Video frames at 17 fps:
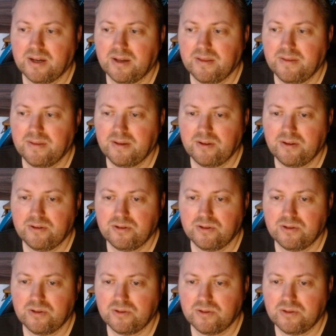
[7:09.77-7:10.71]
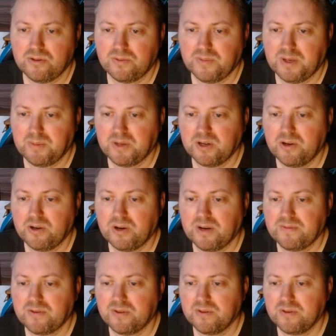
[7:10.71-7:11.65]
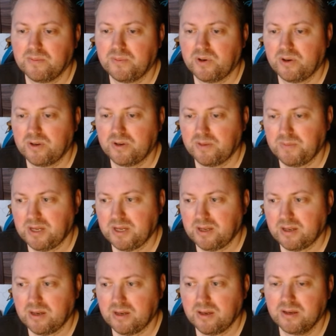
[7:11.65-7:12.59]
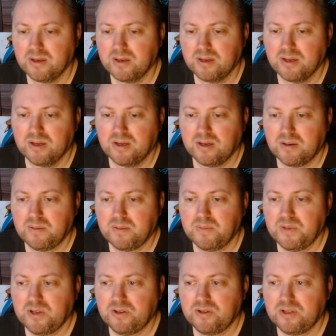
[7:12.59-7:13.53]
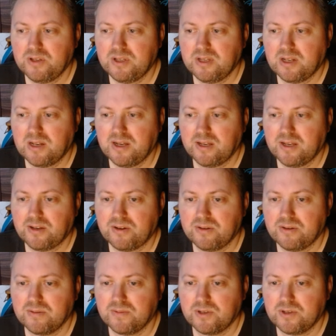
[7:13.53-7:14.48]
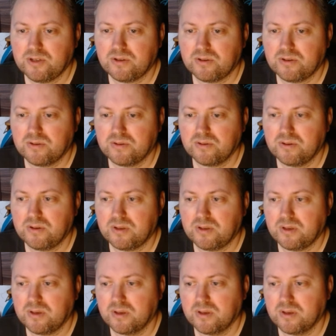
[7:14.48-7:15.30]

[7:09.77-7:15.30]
I think you should also maybe go after the pawn immediately, but you did it later, which is also good.